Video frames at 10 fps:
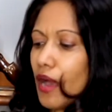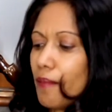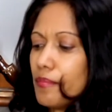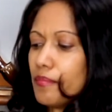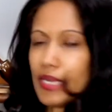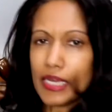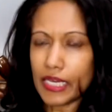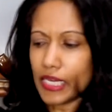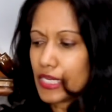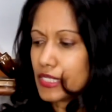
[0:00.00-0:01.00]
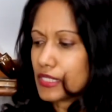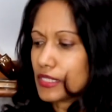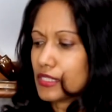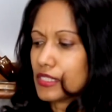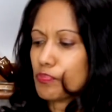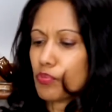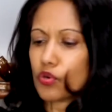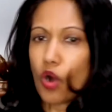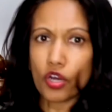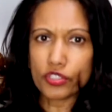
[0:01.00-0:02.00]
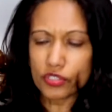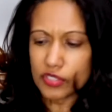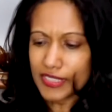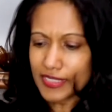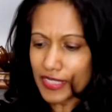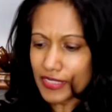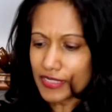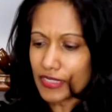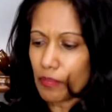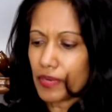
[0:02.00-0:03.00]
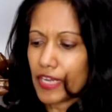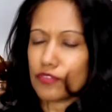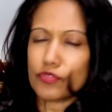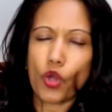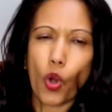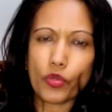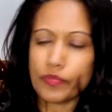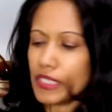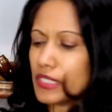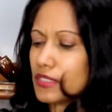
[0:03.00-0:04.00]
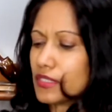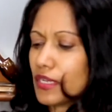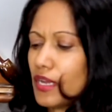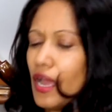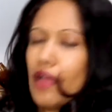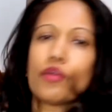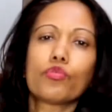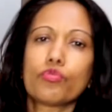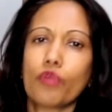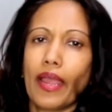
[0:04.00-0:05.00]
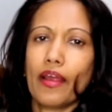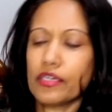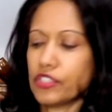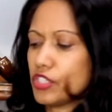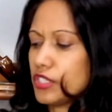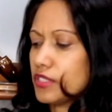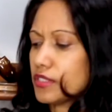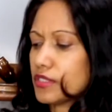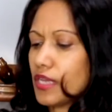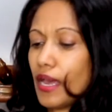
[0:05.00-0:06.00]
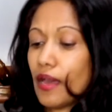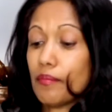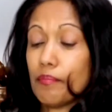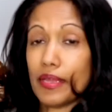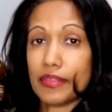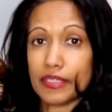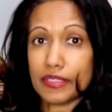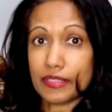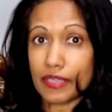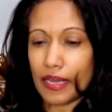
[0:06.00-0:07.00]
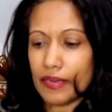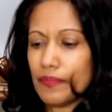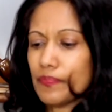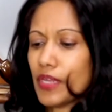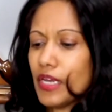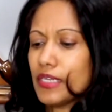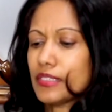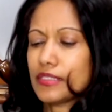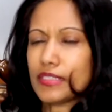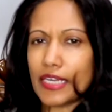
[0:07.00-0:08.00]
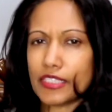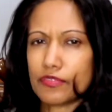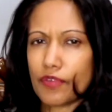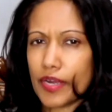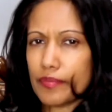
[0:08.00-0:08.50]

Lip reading: mini quiches, prawns on sticks, and a plate of cold meats and rare cheeses," Bethany said. Satisfied